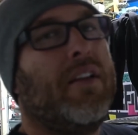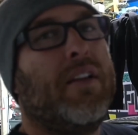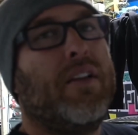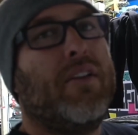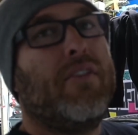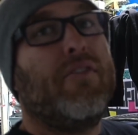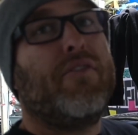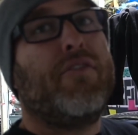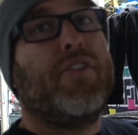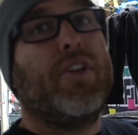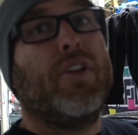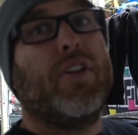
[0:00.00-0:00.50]

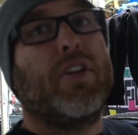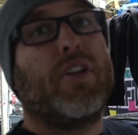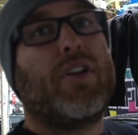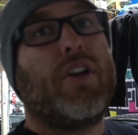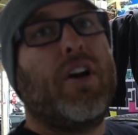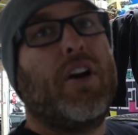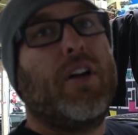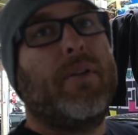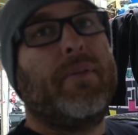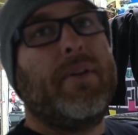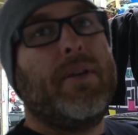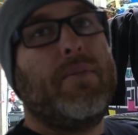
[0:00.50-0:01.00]
fuel
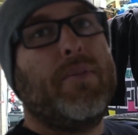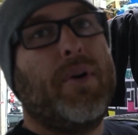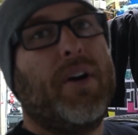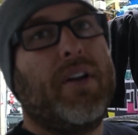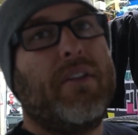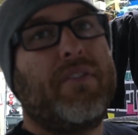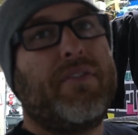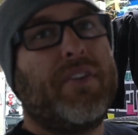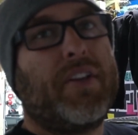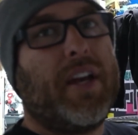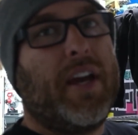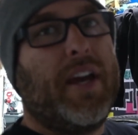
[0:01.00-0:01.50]
economy
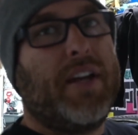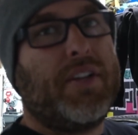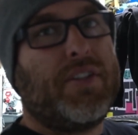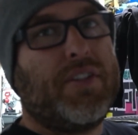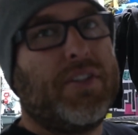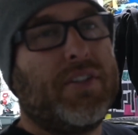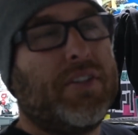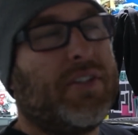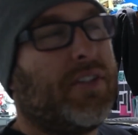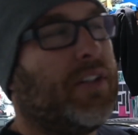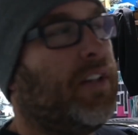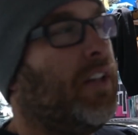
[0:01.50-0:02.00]

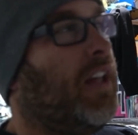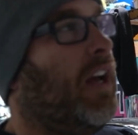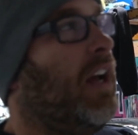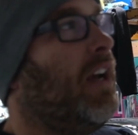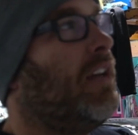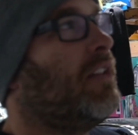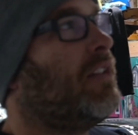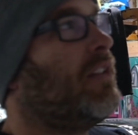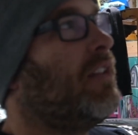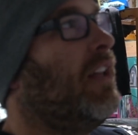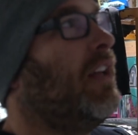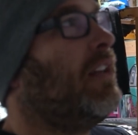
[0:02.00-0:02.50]
modifications to
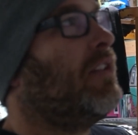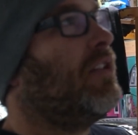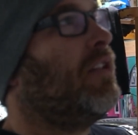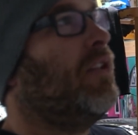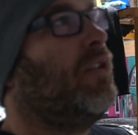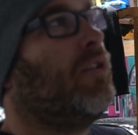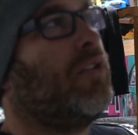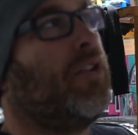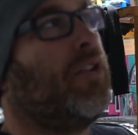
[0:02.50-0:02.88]
that, so that's all